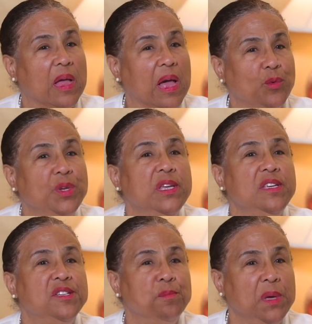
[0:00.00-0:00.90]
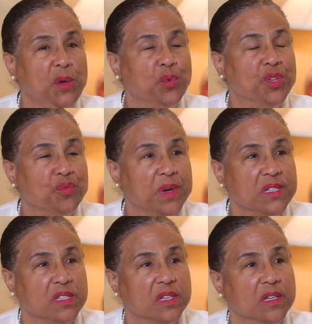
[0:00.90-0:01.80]
I would need to meet with the
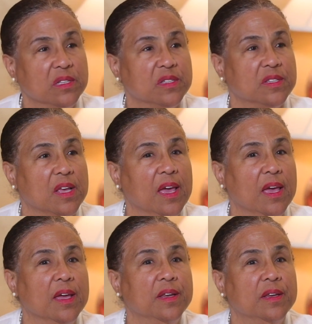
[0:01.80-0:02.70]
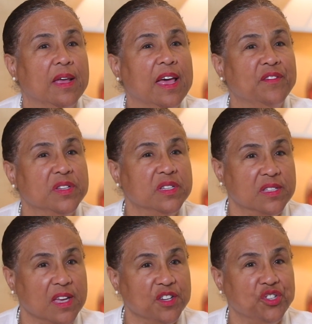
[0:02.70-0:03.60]
residents and have a
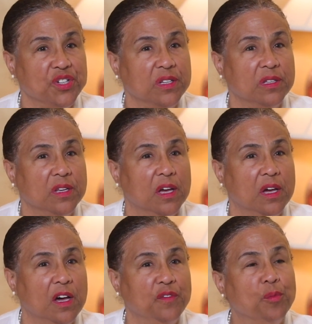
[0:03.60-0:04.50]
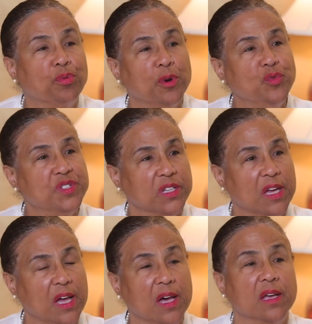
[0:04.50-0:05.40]
discussion of the pros and
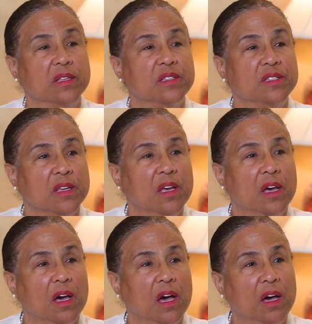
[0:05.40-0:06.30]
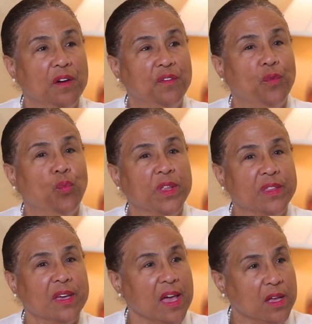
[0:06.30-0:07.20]
cons of what
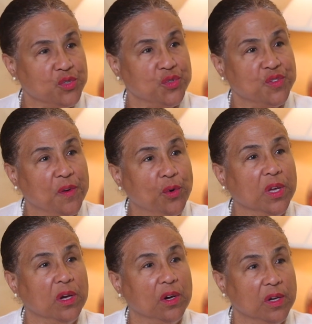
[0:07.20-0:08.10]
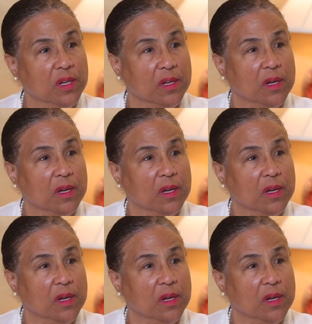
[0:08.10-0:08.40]
the council's voting on.